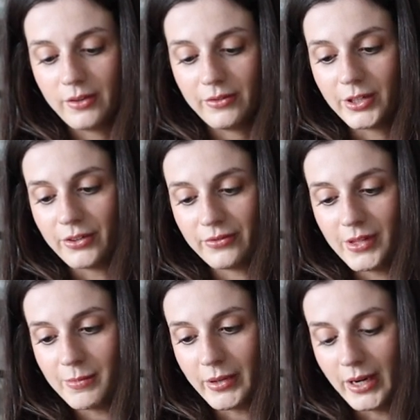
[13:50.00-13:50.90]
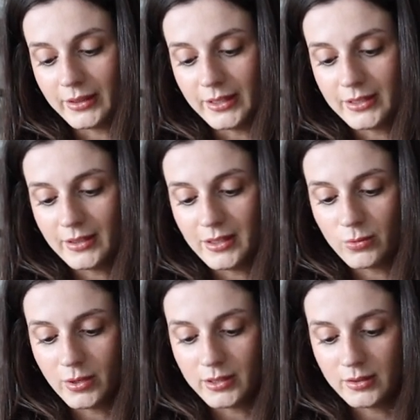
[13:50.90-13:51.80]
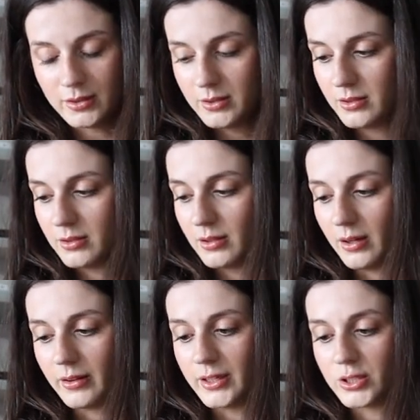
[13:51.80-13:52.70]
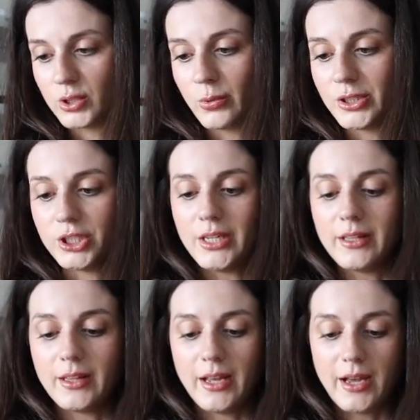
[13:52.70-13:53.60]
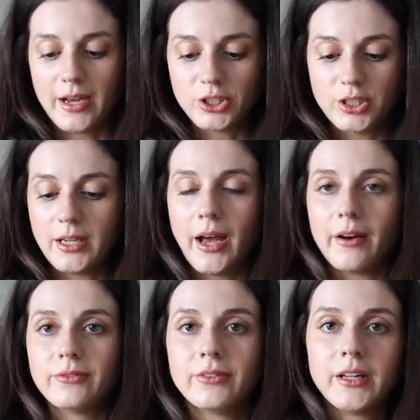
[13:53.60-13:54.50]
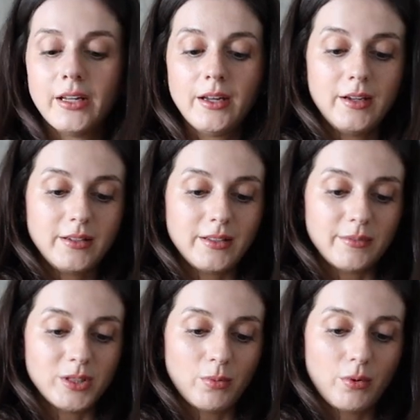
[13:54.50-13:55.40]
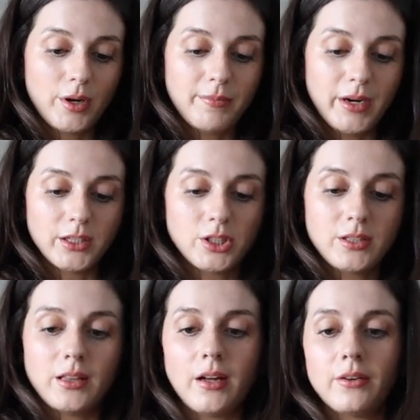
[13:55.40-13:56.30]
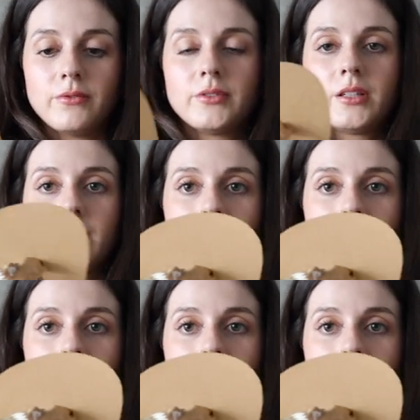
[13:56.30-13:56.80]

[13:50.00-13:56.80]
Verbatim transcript: for your feet, but at least these ones are like squishy and they actually have some support, but I just loved